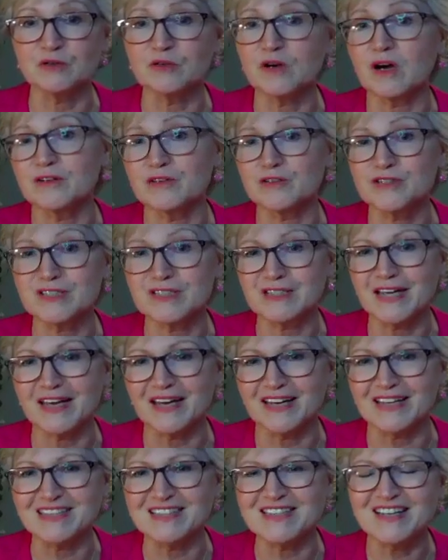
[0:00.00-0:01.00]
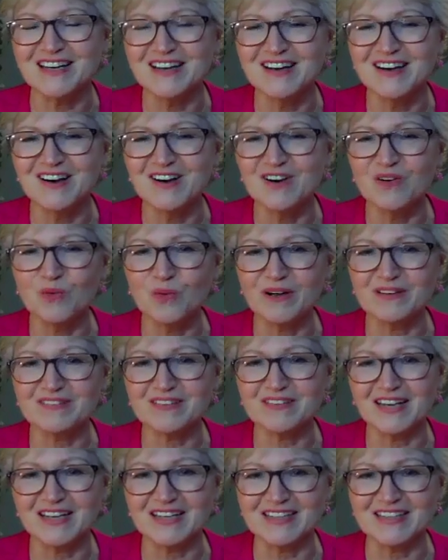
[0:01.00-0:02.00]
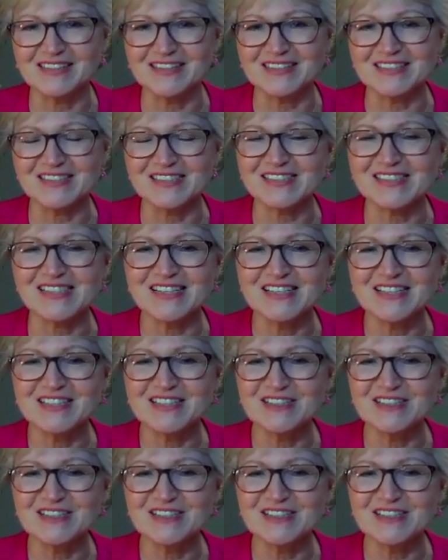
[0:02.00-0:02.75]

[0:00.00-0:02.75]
you understand what that is.